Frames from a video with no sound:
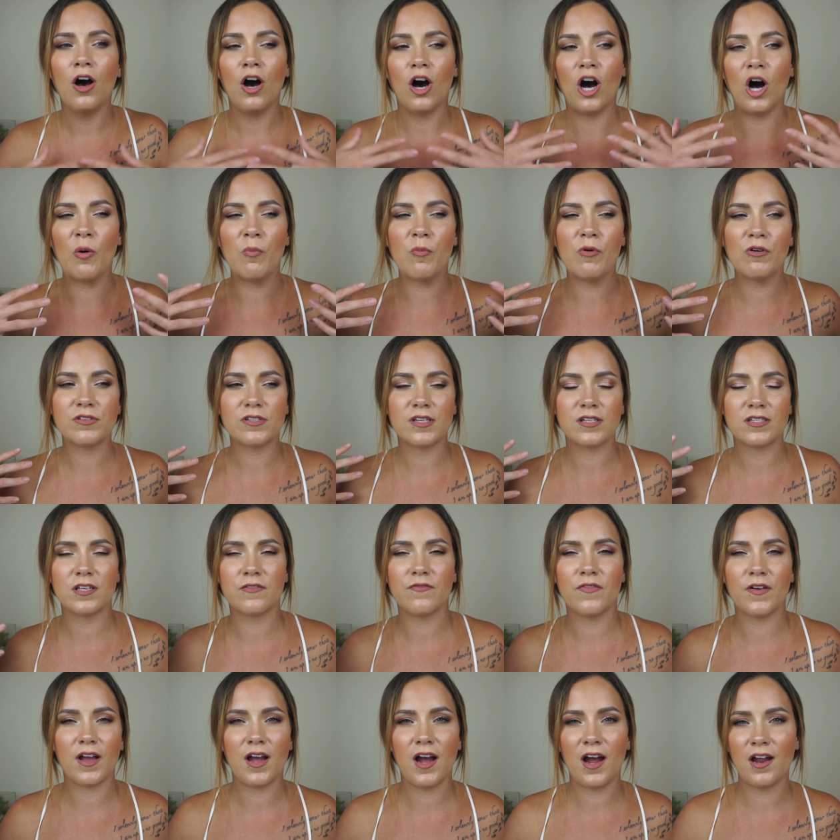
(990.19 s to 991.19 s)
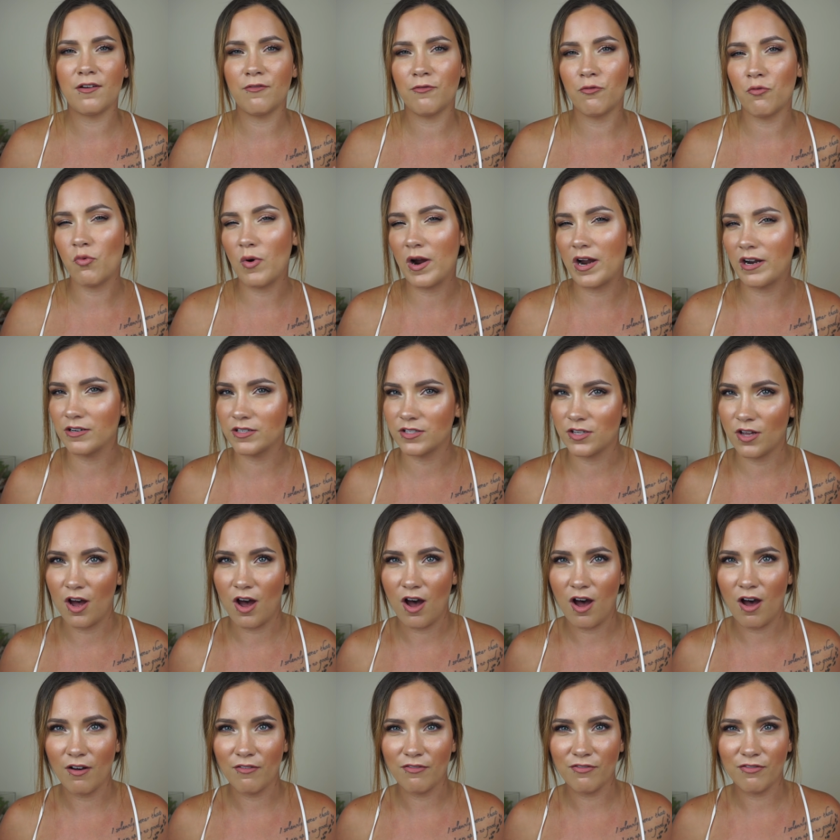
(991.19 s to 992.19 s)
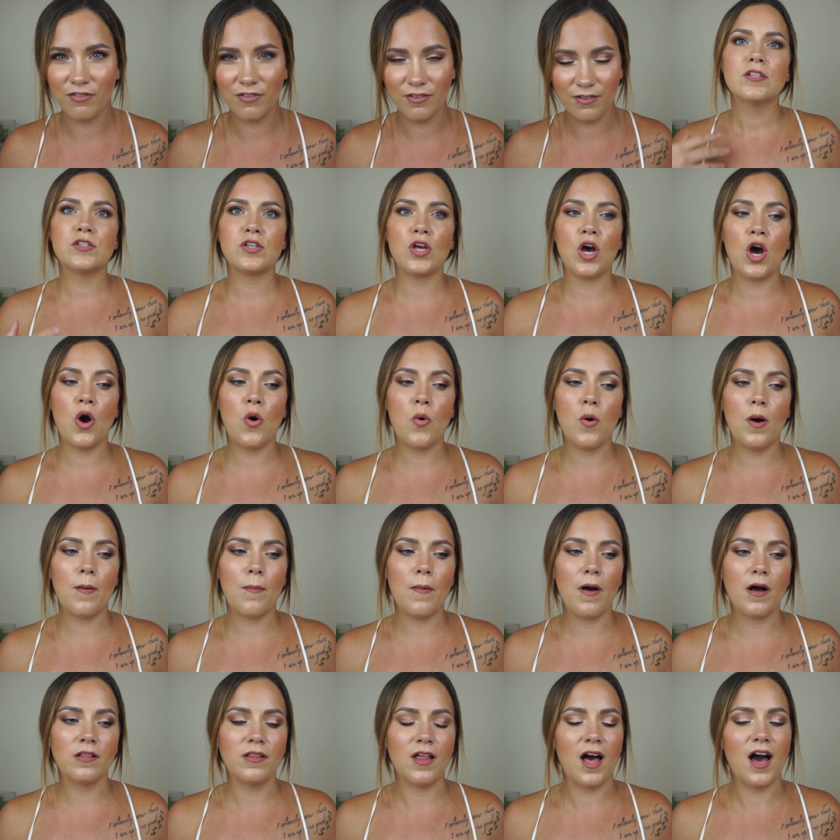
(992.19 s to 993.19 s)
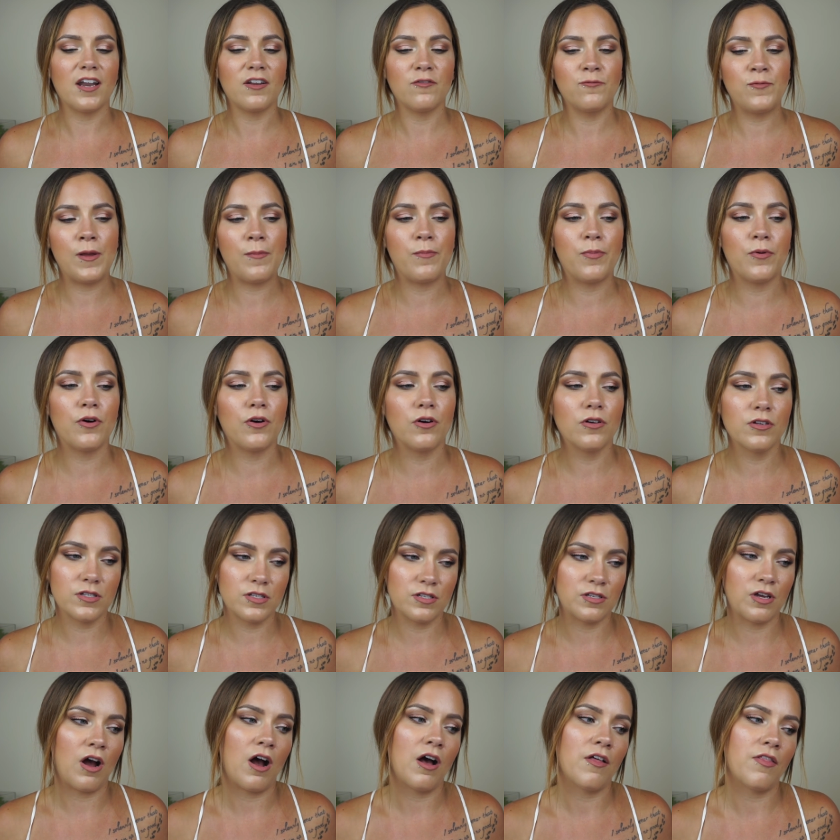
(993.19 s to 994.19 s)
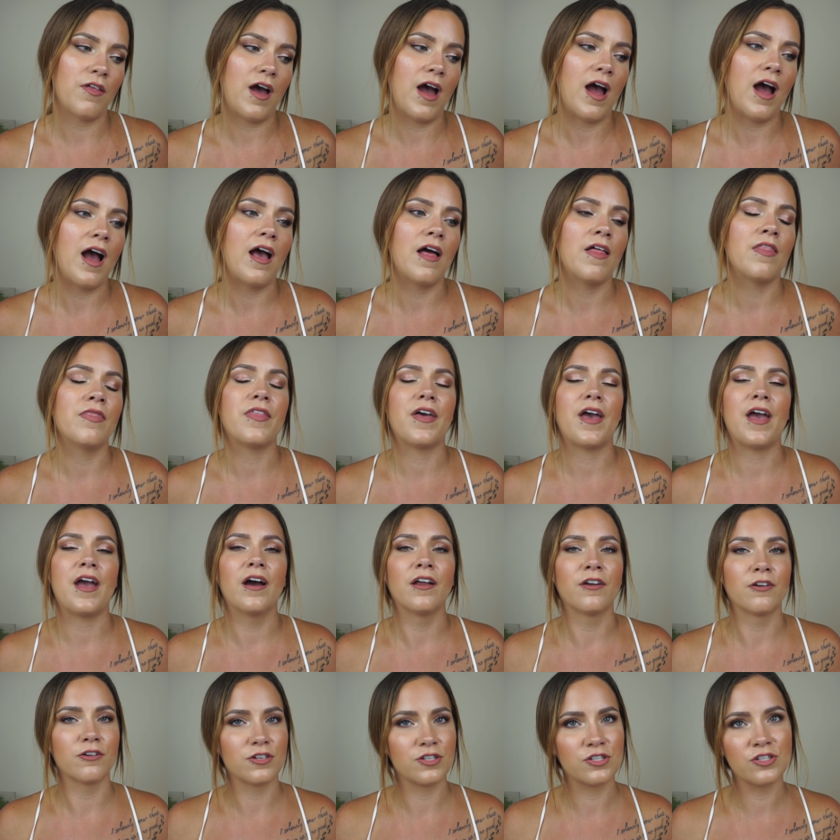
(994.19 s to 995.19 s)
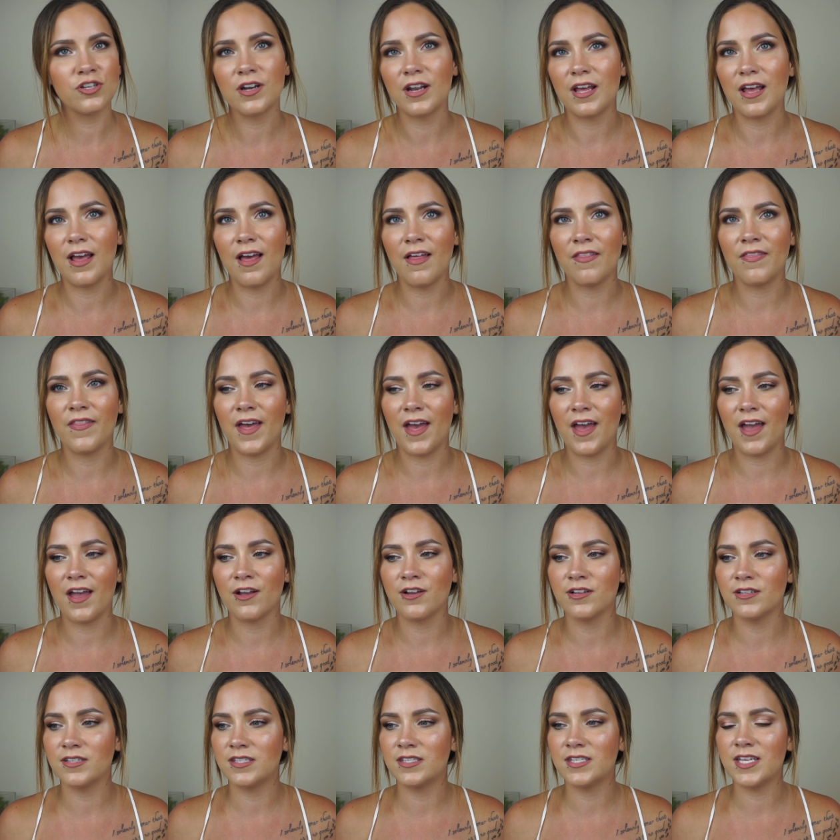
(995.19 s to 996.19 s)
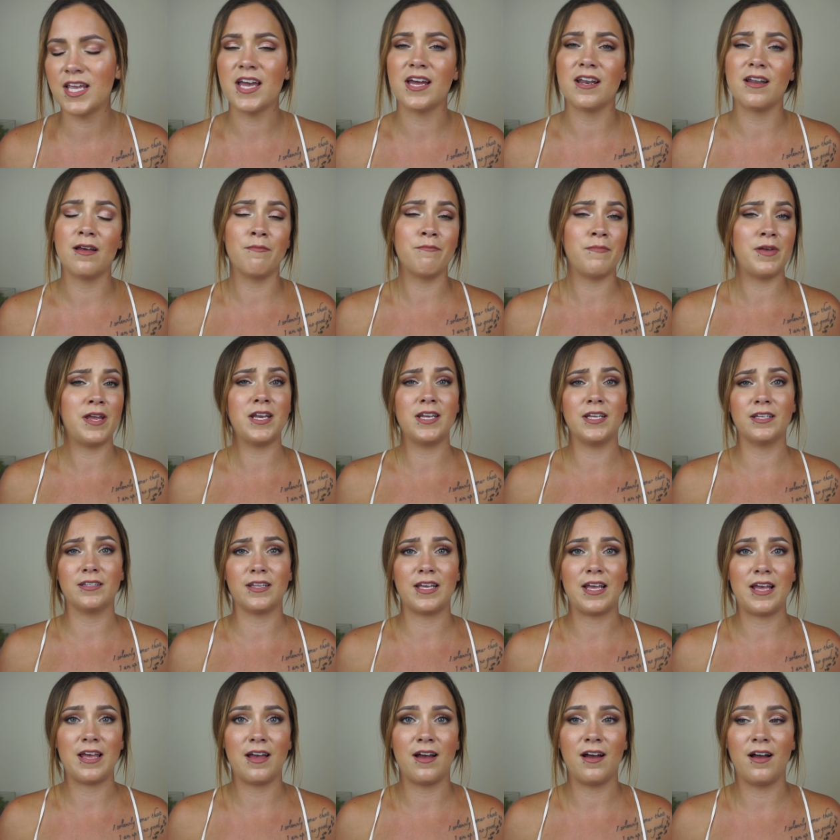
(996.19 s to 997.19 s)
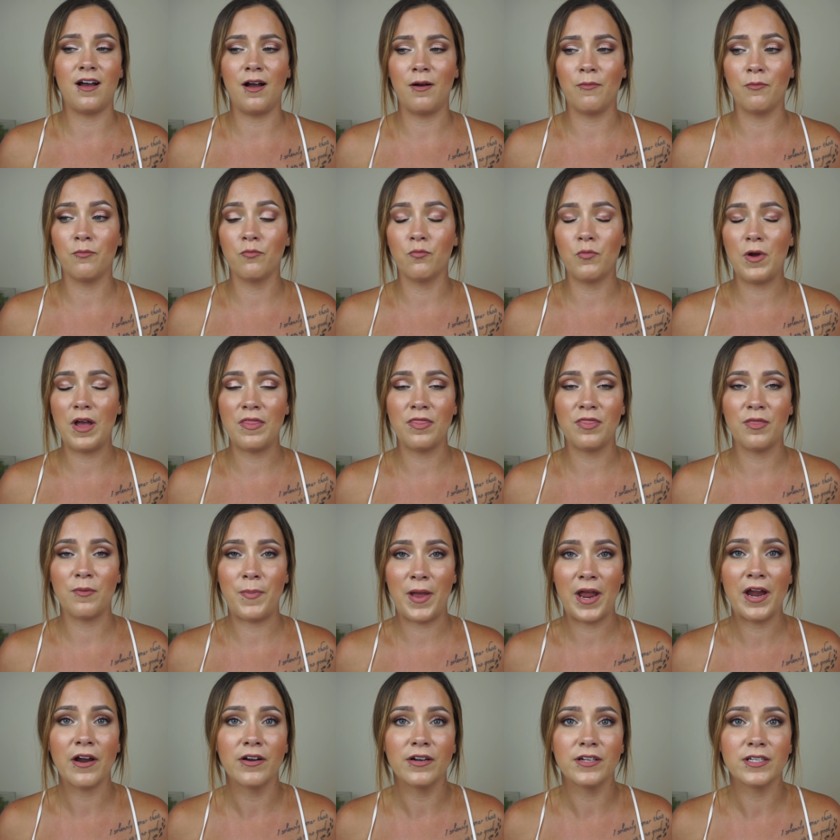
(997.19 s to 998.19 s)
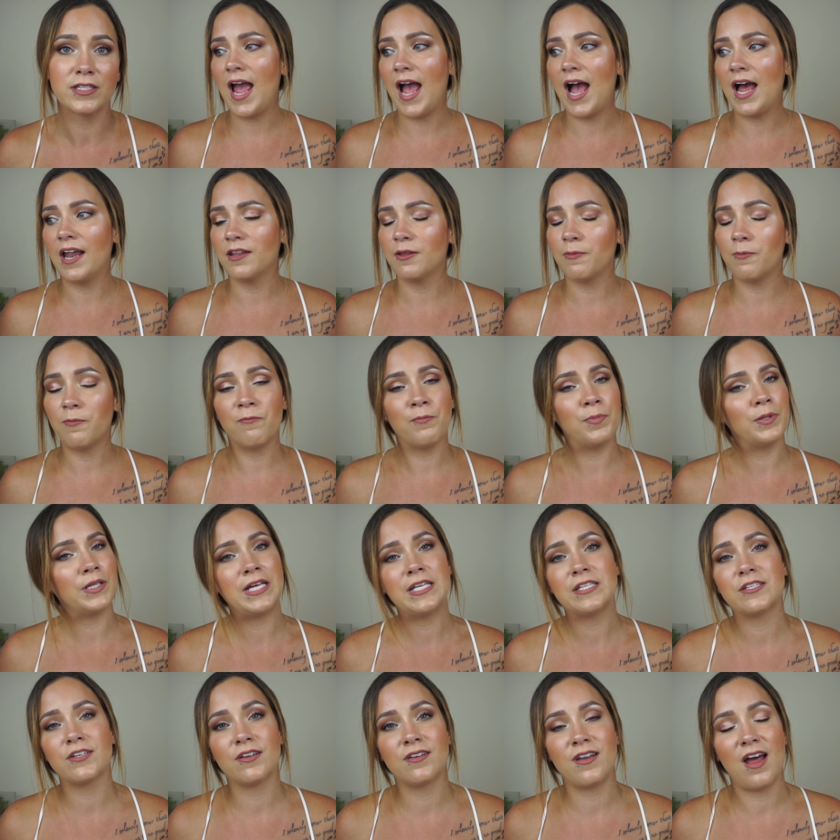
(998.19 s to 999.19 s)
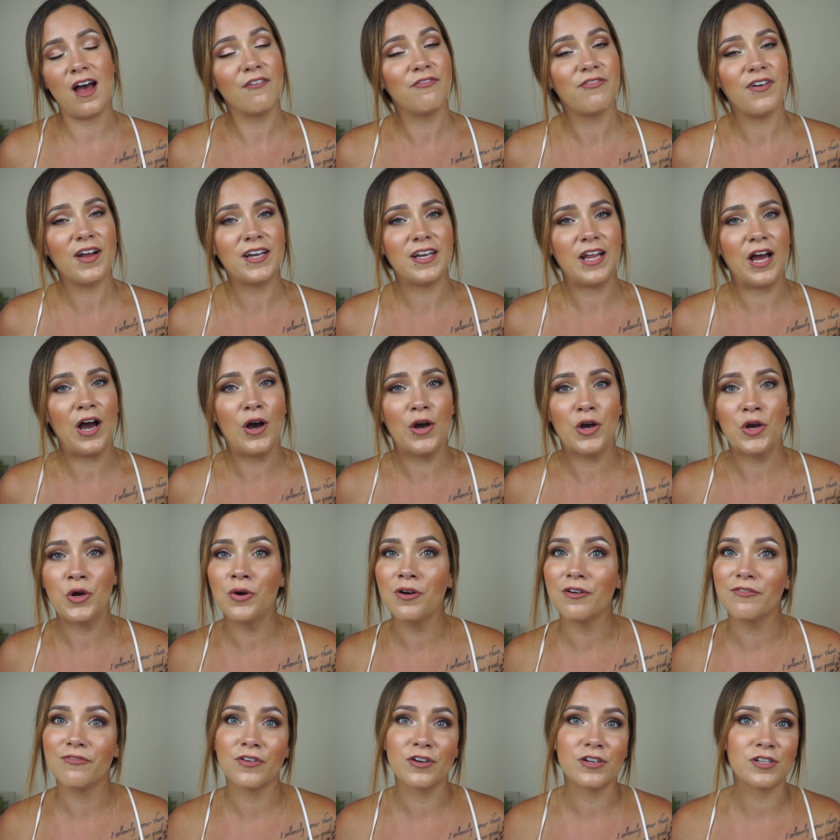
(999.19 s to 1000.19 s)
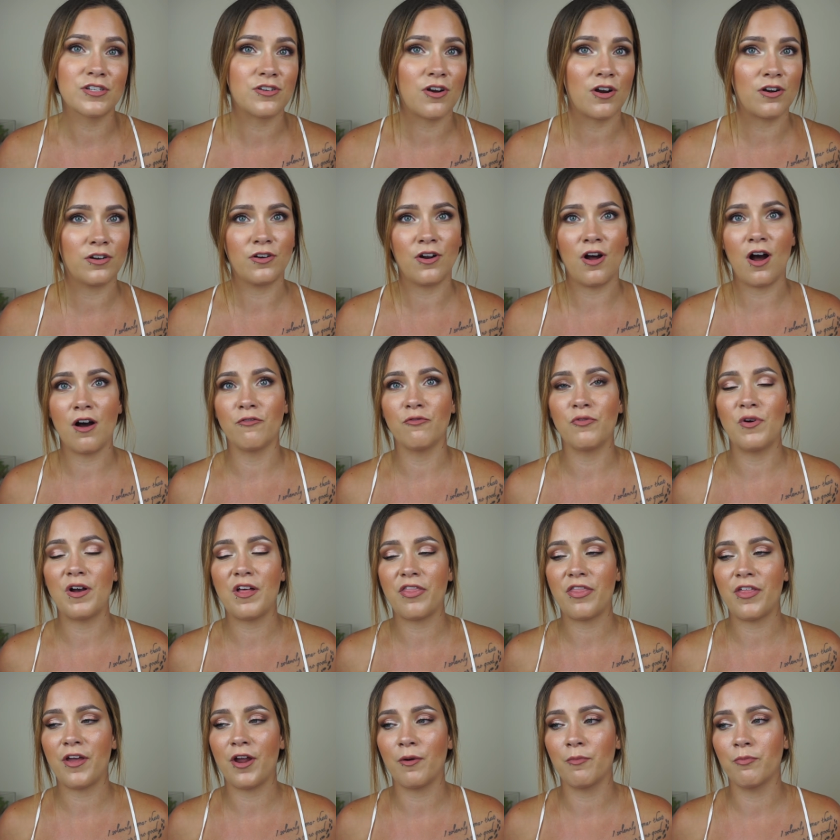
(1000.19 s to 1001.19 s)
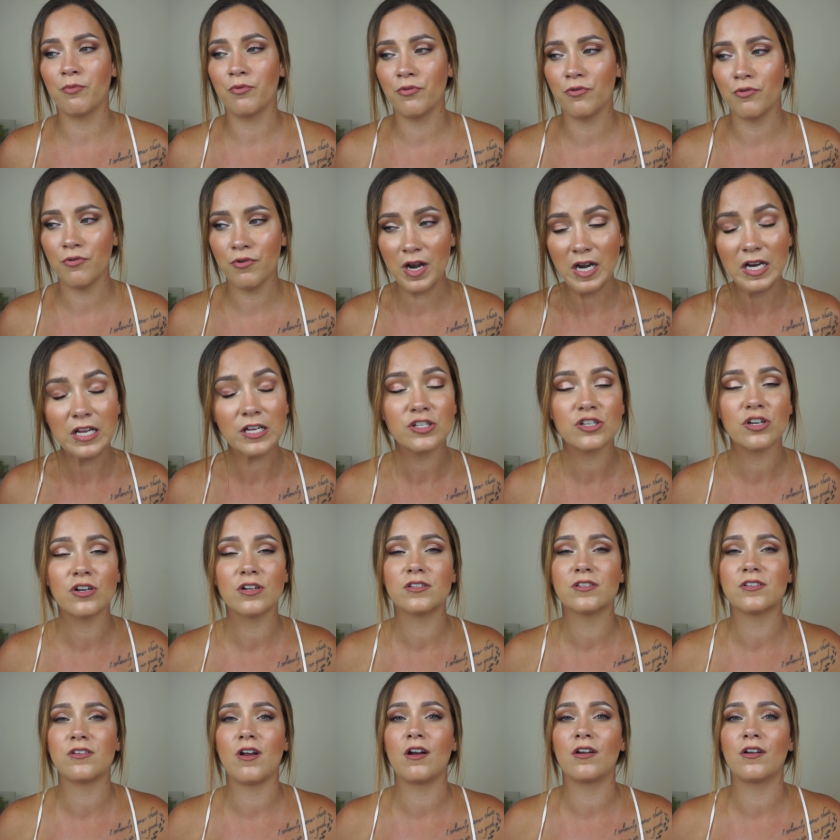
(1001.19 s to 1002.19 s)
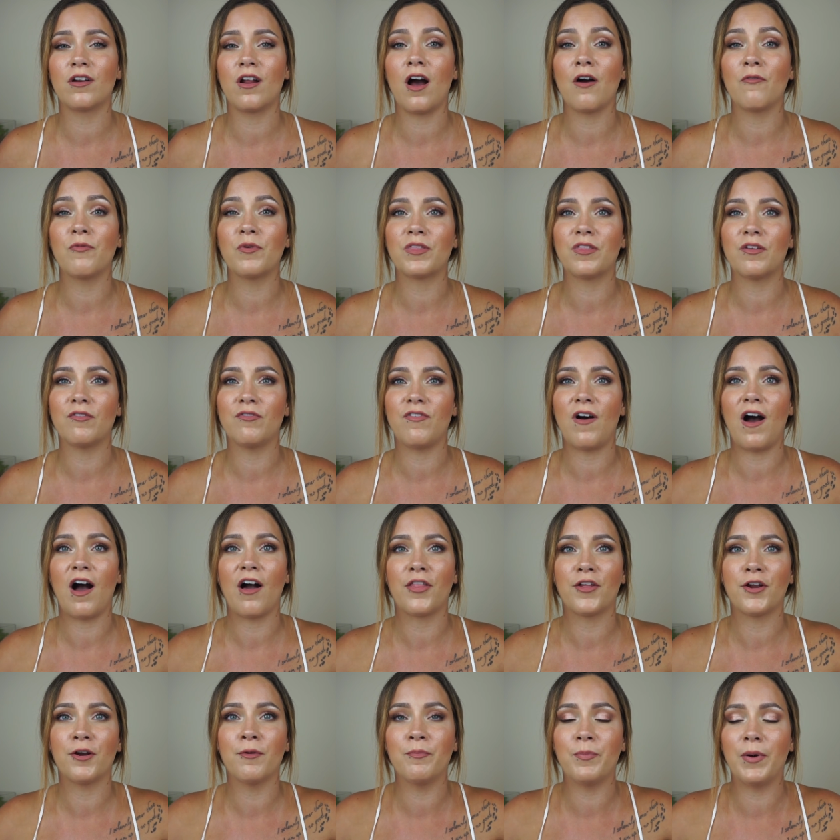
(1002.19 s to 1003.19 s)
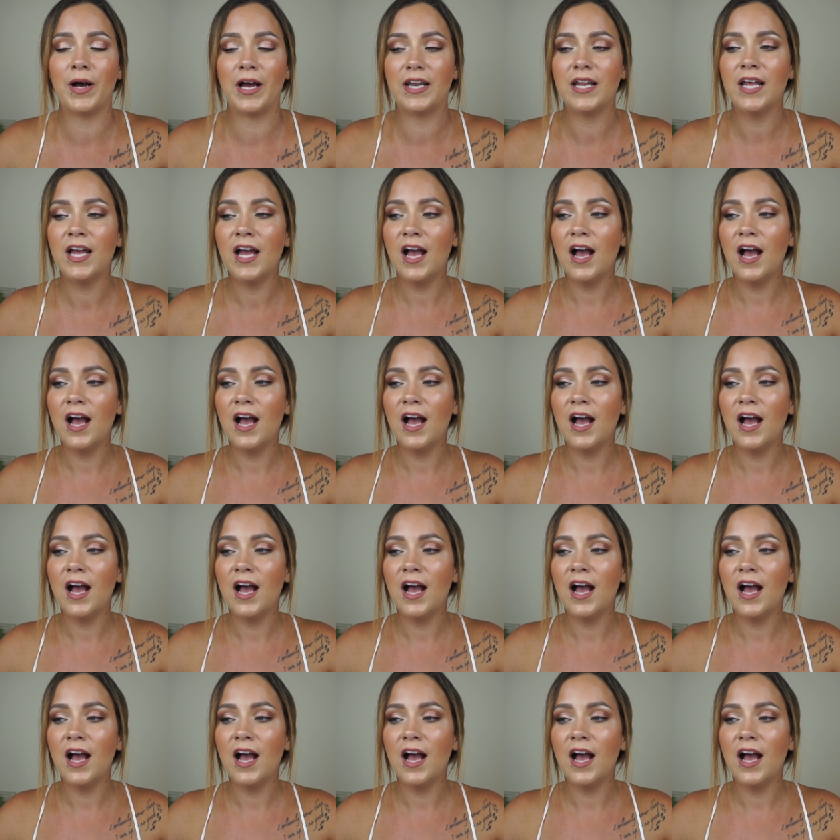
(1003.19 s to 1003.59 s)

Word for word: almost as if it kind of wears off. So a lot of people saw that and they understood it and they could see it immediately um, in the parents. And the police could not find out who it first started off with. They're pretty sure it started off with the father, but